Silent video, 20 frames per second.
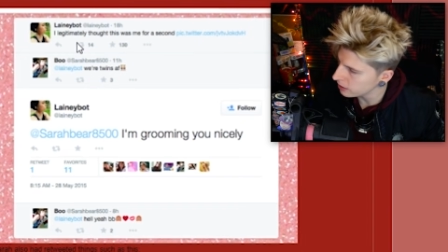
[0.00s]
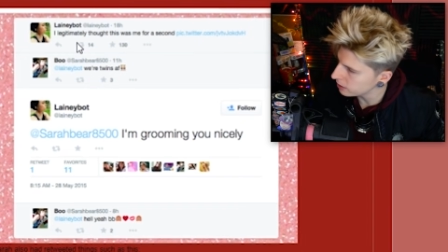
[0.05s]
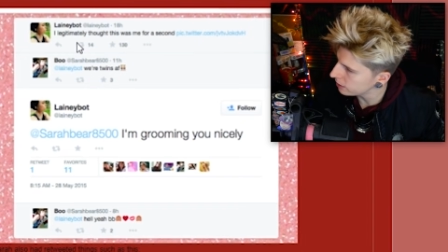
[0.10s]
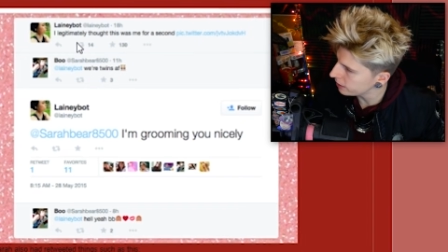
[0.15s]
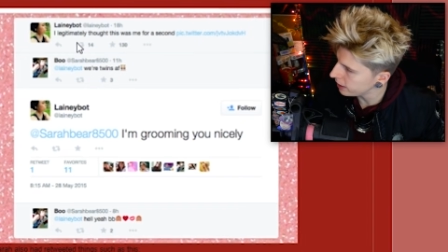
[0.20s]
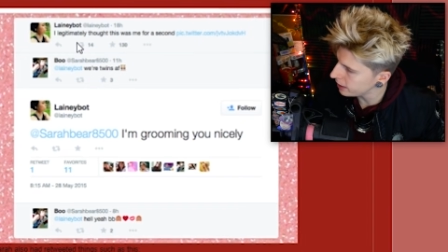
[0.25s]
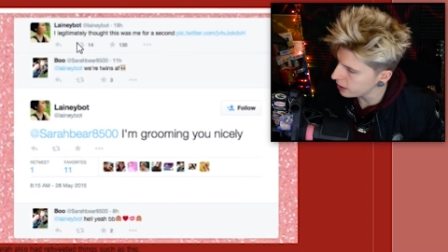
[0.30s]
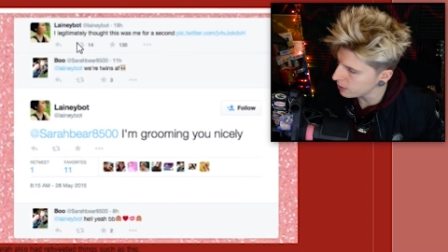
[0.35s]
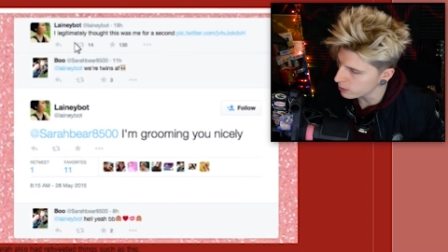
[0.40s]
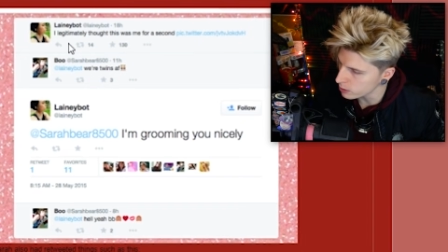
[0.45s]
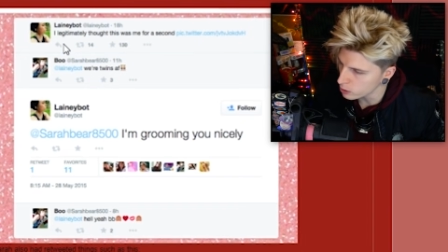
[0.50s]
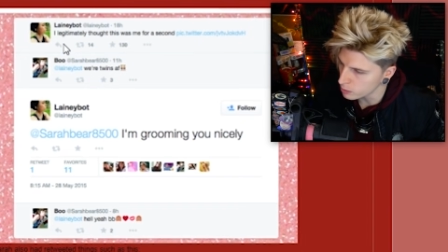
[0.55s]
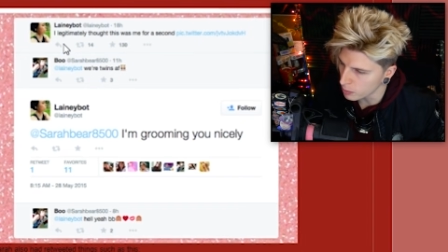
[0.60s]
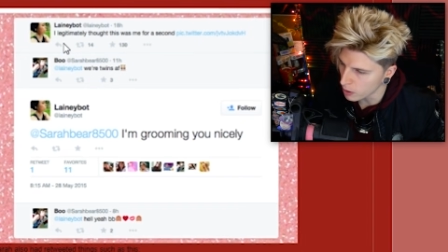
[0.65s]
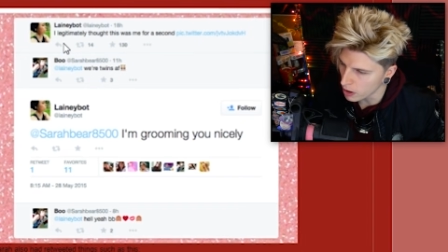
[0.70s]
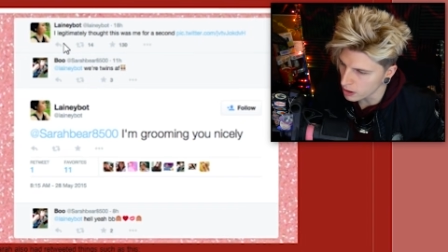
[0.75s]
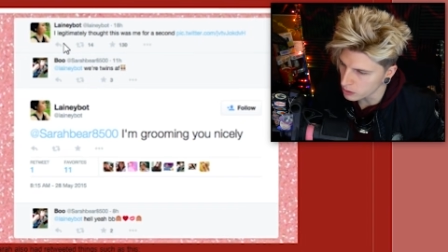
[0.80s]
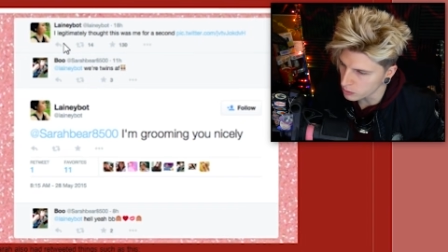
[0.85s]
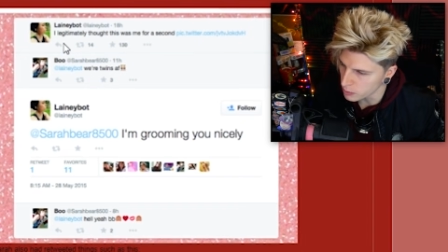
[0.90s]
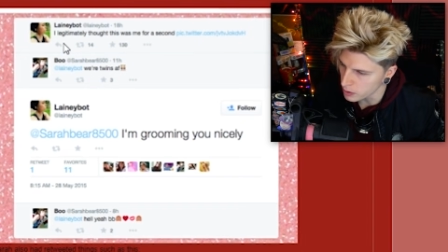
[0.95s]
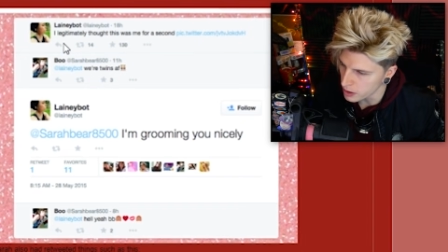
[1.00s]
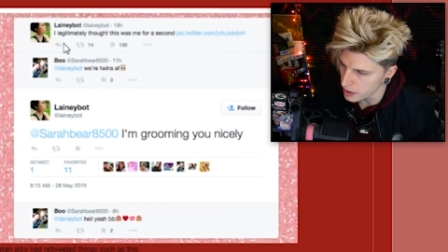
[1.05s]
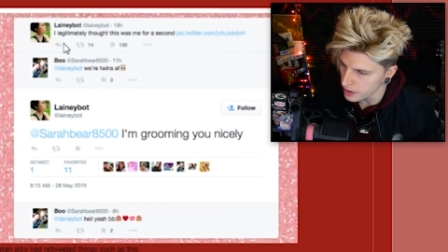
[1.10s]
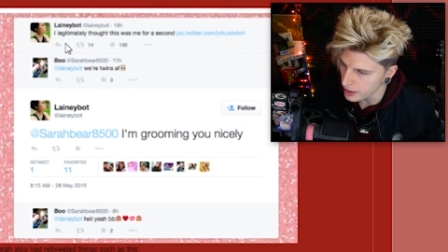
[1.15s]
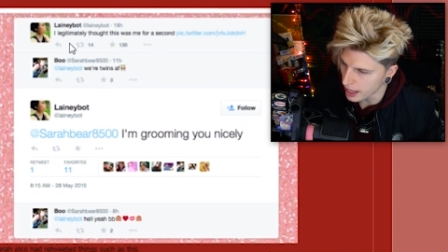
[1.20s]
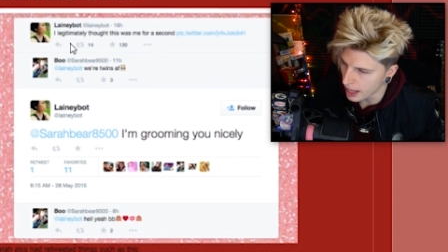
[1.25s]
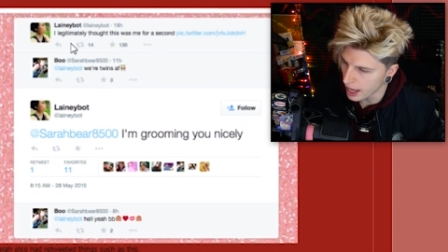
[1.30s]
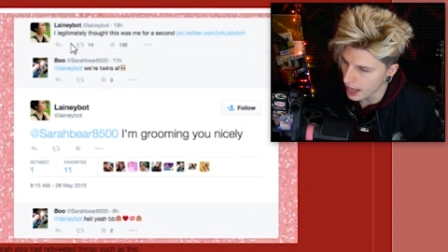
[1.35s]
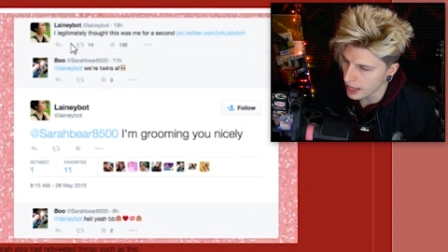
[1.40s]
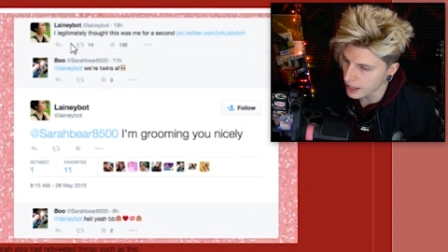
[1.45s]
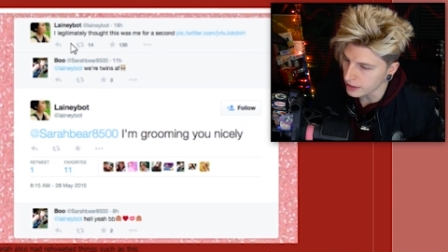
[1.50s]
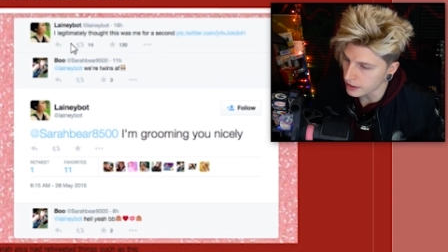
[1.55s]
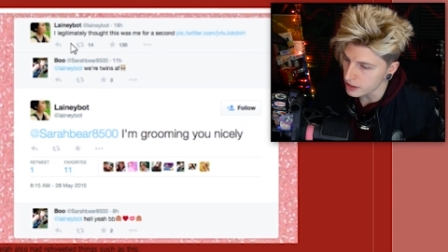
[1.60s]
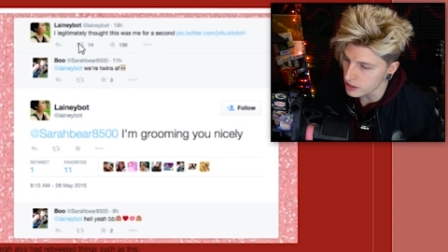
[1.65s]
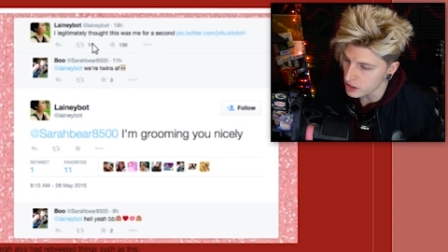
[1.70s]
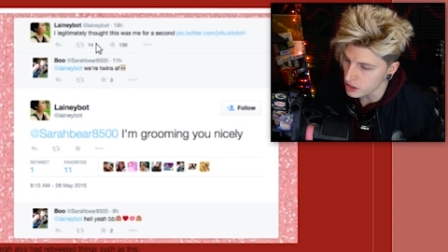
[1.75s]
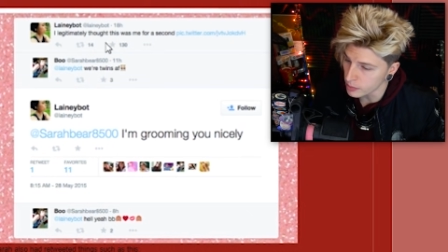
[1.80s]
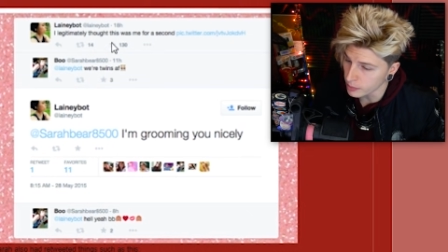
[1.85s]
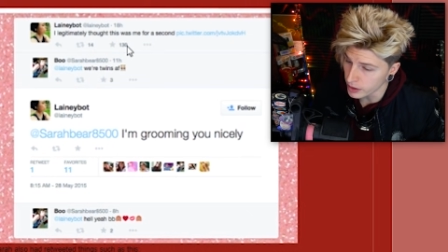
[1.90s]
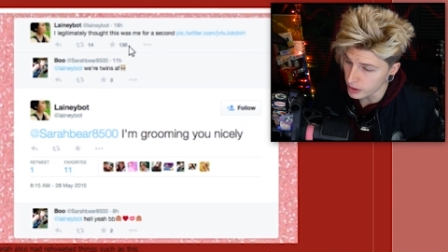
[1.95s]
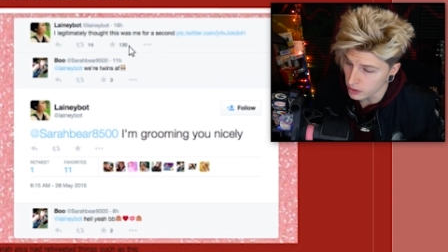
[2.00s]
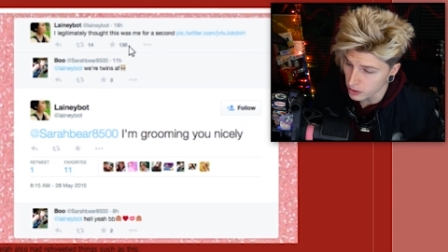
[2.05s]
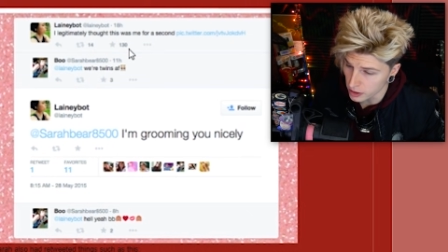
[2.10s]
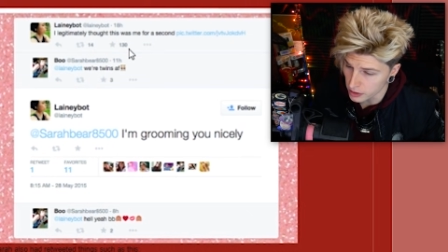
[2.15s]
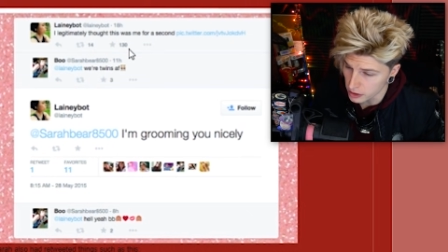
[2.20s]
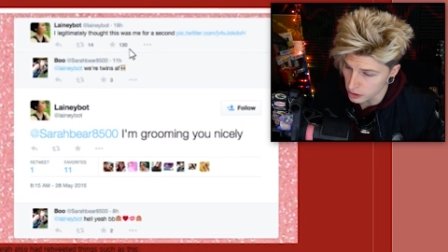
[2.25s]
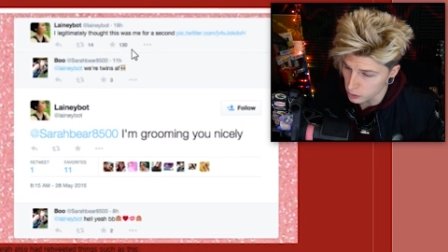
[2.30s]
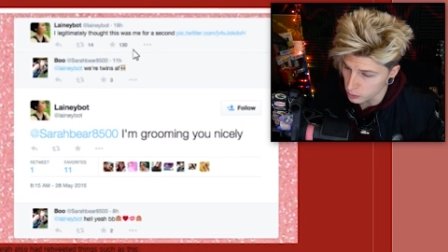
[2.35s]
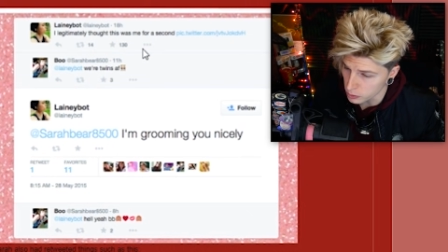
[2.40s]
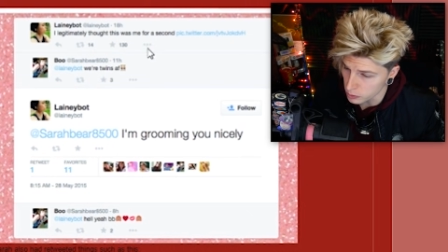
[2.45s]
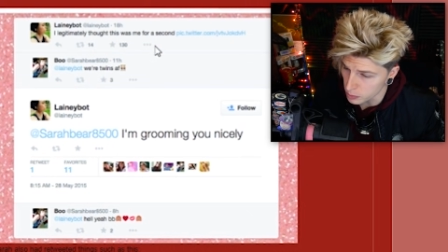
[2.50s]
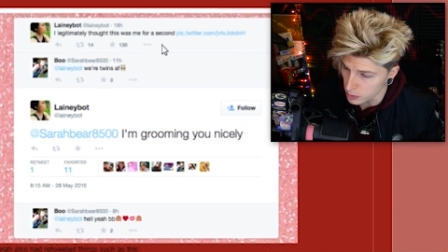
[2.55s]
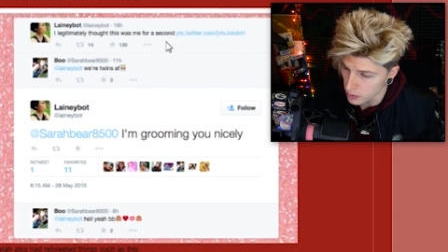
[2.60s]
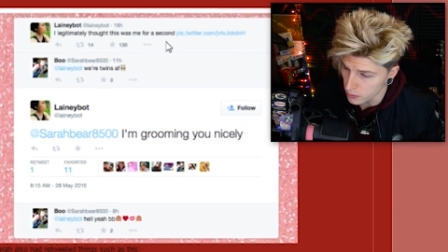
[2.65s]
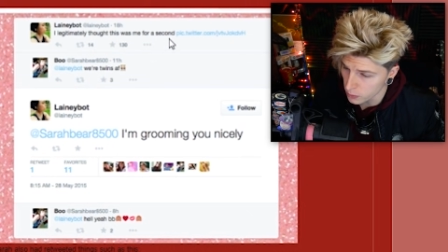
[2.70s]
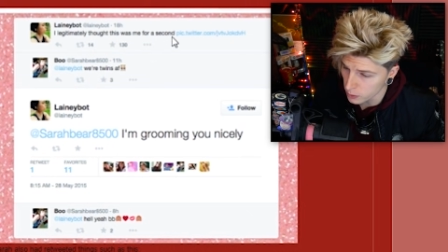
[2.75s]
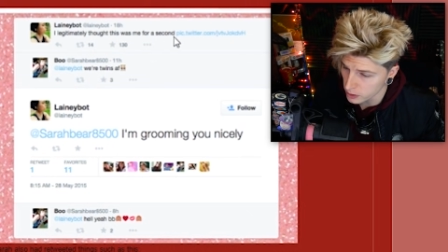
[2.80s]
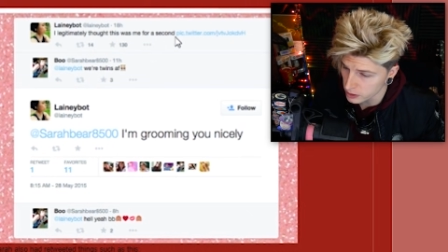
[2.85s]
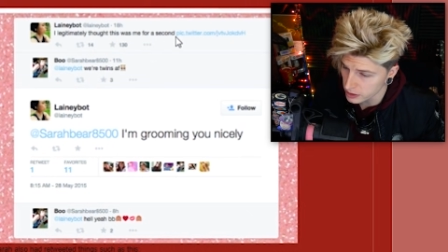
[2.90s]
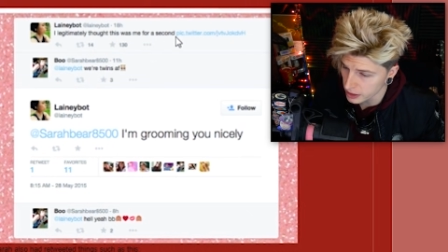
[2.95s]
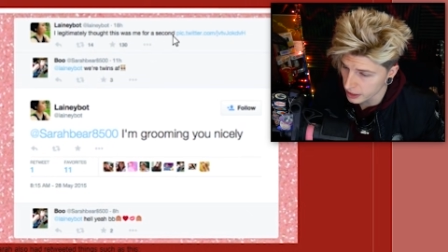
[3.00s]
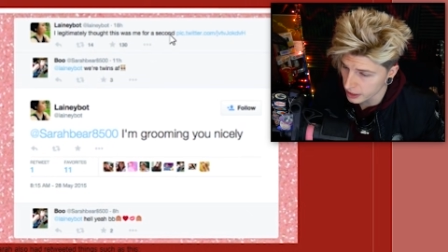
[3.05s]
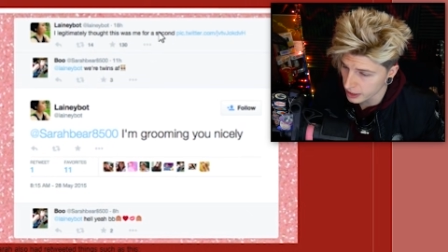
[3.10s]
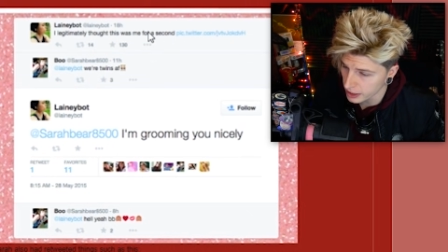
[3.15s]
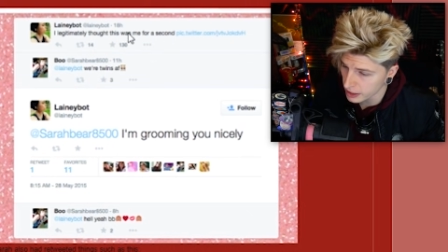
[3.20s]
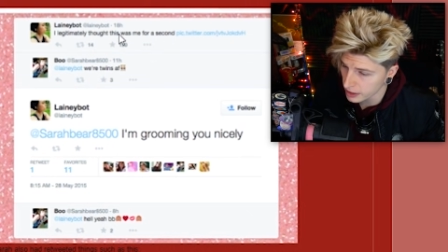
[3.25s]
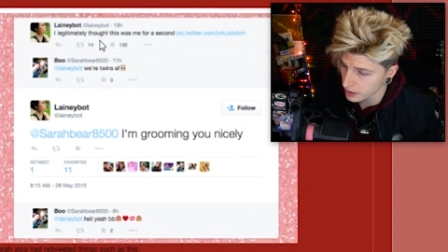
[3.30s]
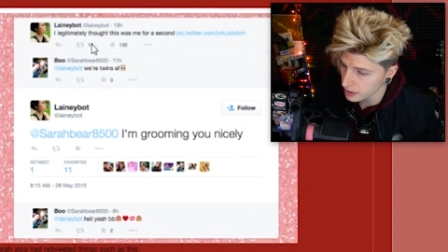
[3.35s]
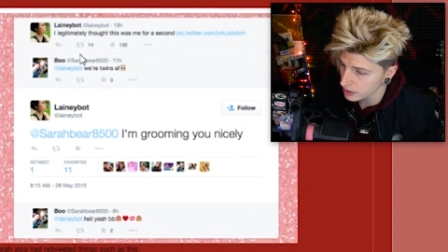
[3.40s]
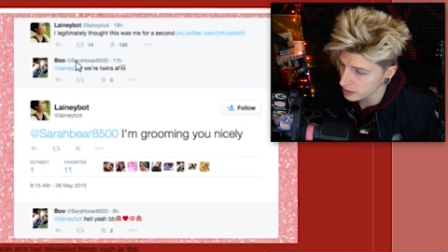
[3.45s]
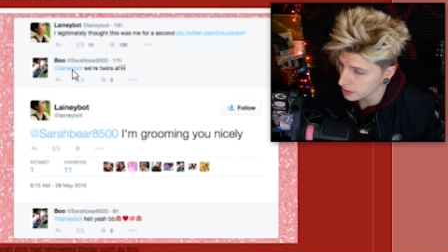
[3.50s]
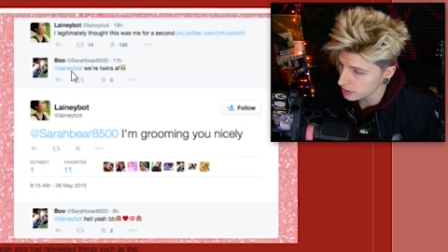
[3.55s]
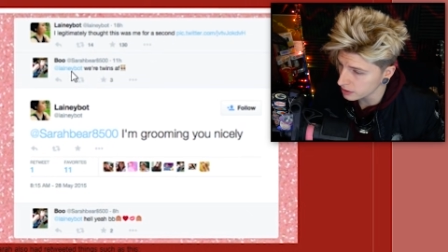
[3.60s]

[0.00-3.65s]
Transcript: Lainey responds with, I legitimately thought this was me for a second.